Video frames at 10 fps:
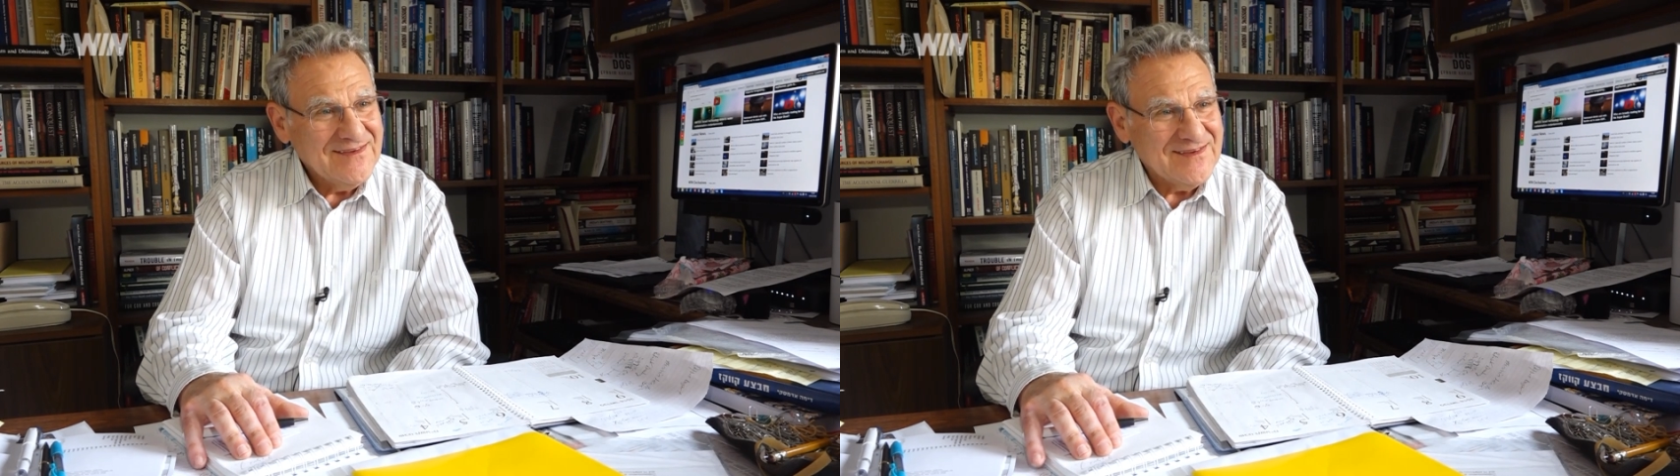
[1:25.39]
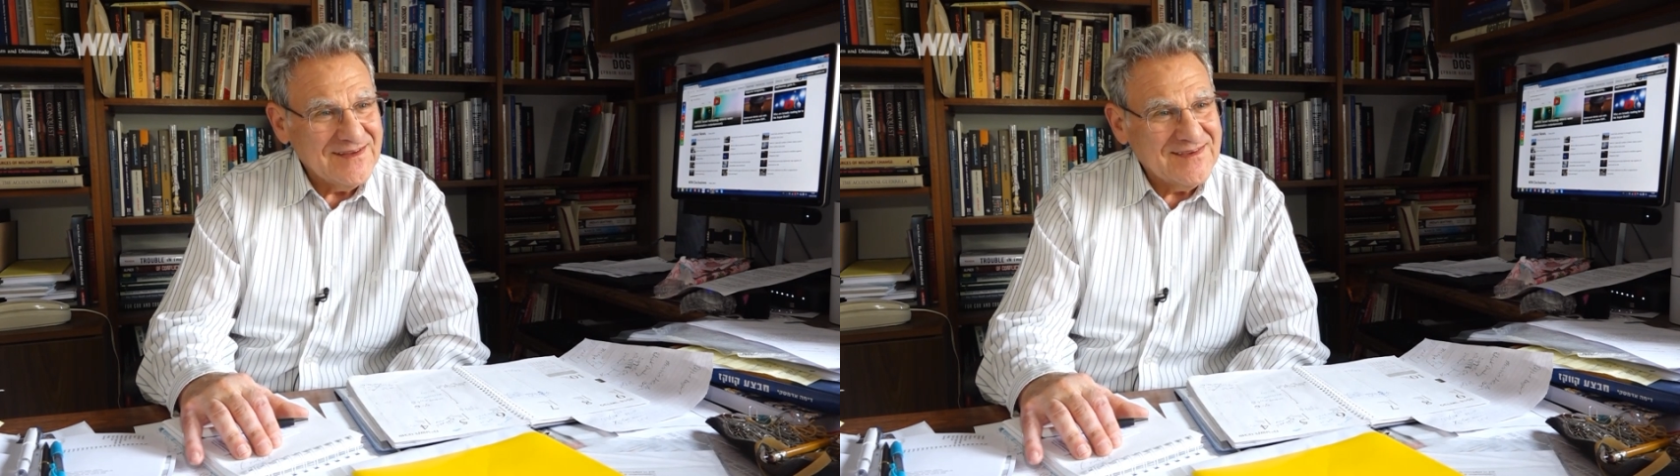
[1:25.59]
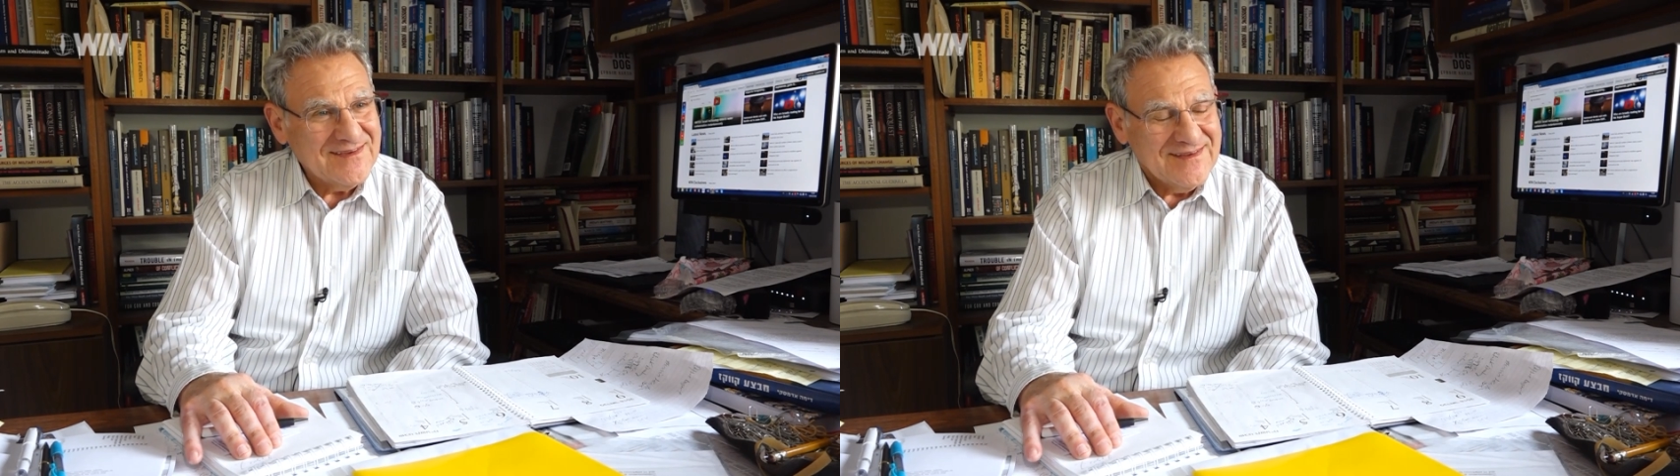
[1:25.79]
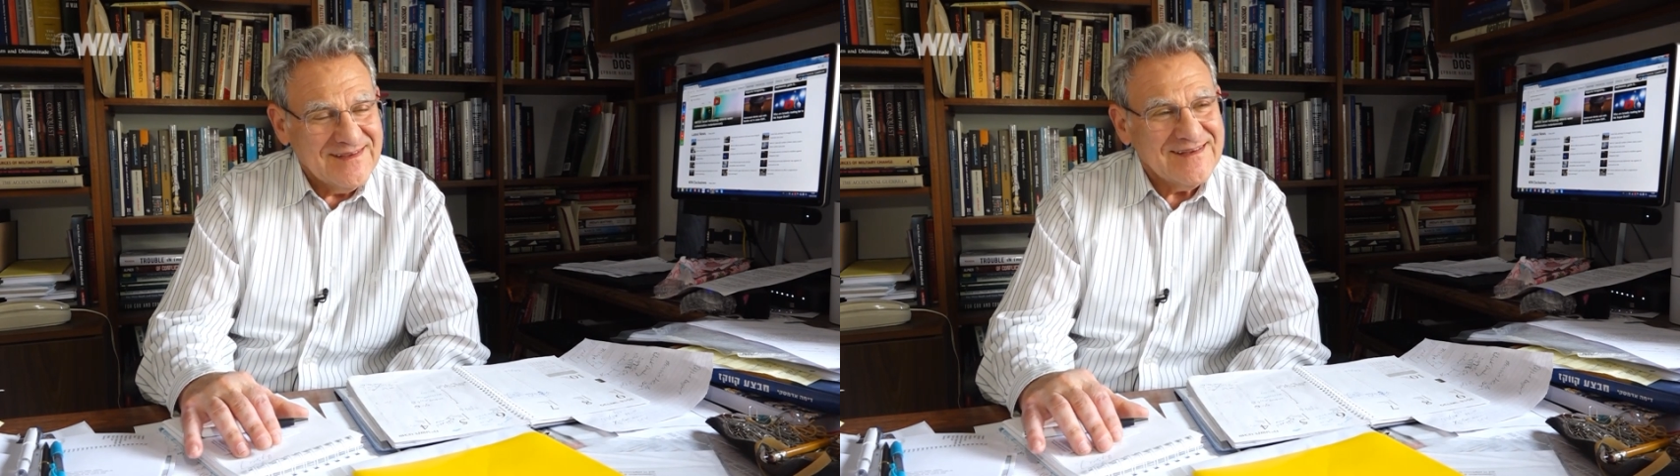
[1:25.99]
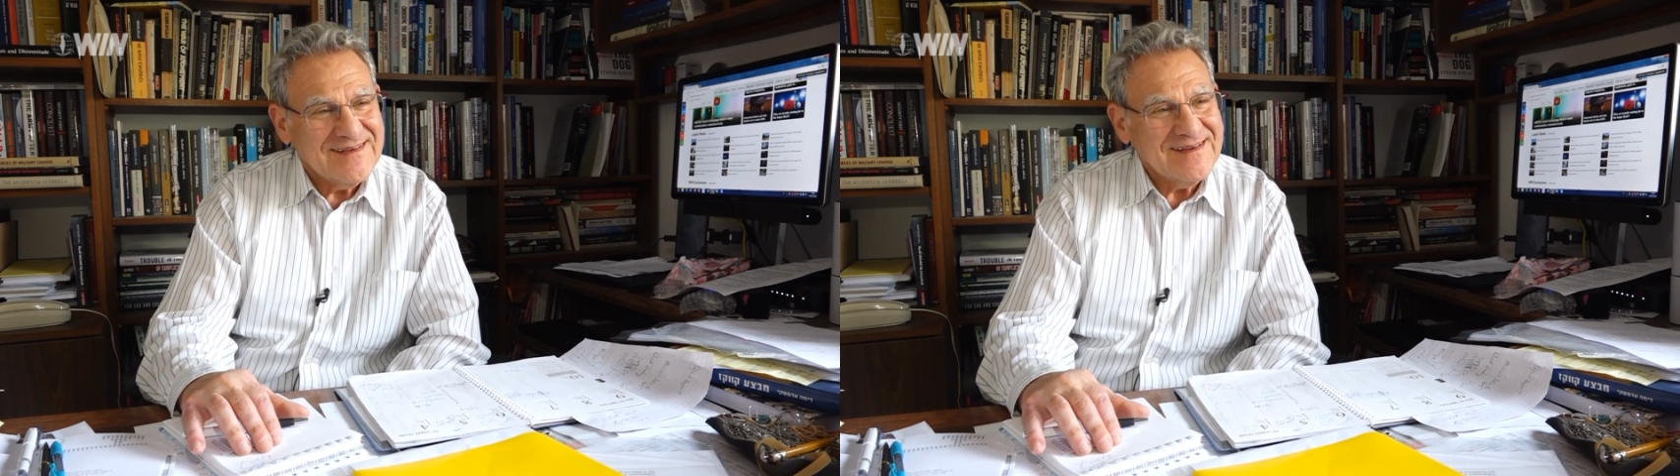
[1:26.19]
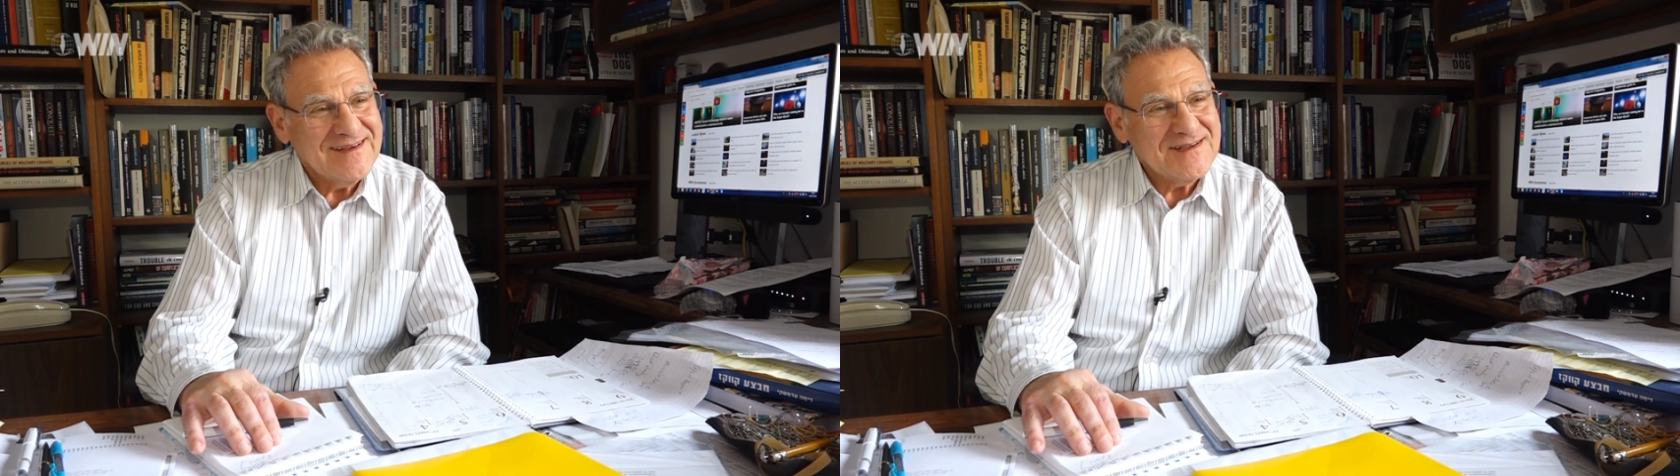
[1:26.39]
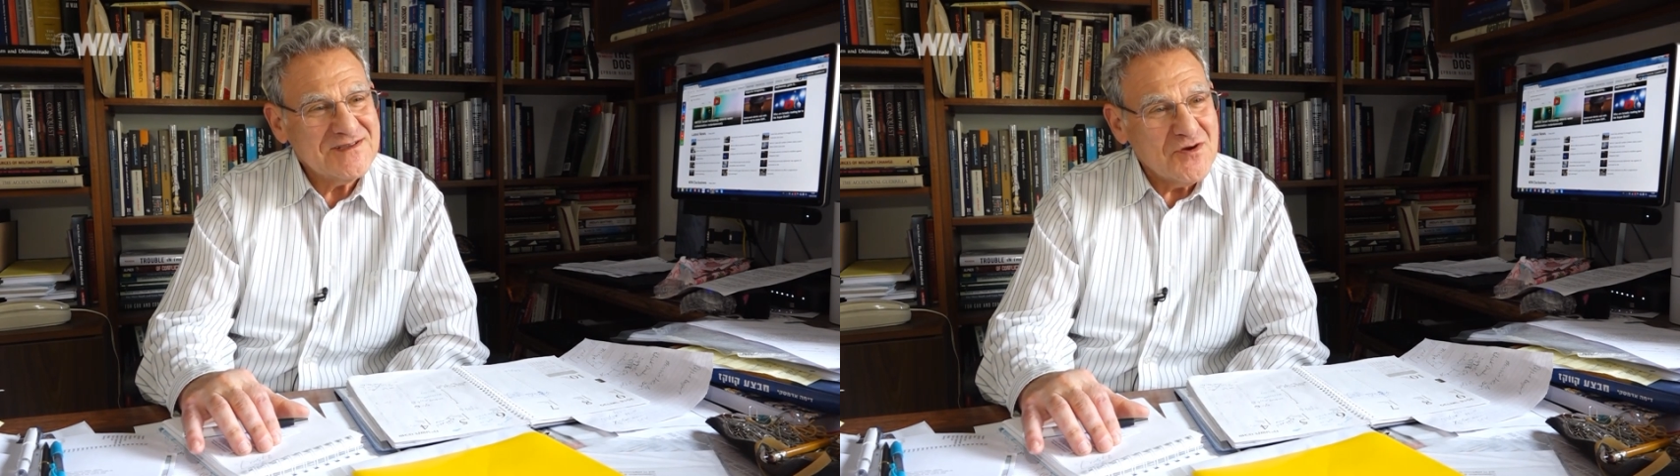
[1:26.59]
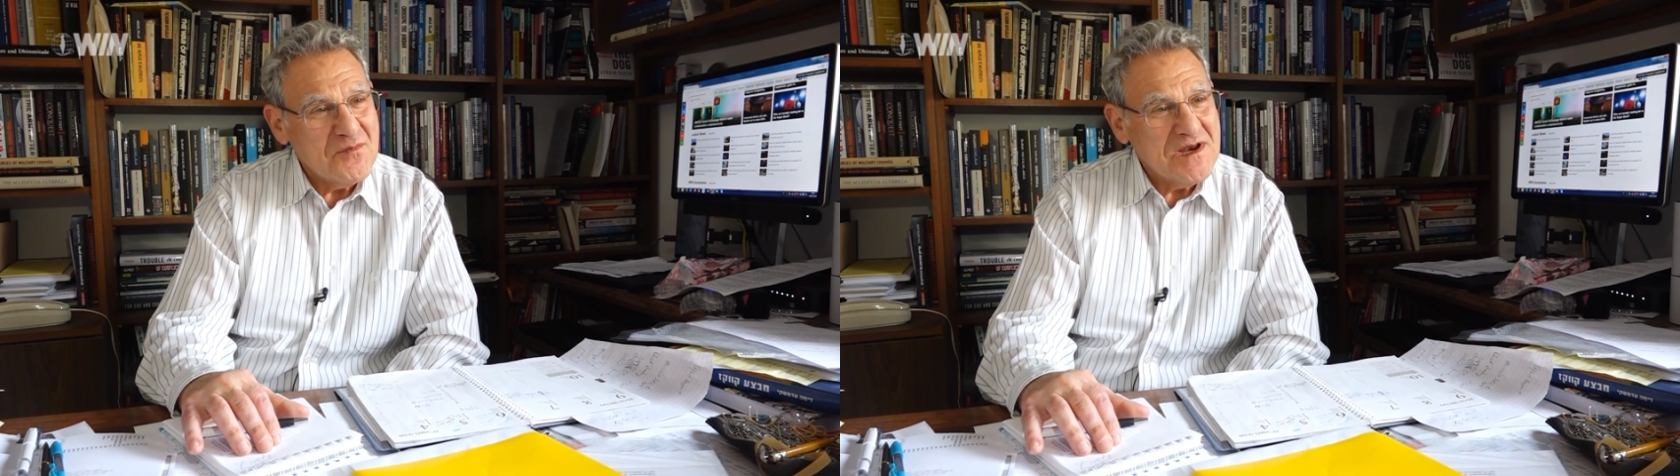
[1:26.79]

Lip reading: that so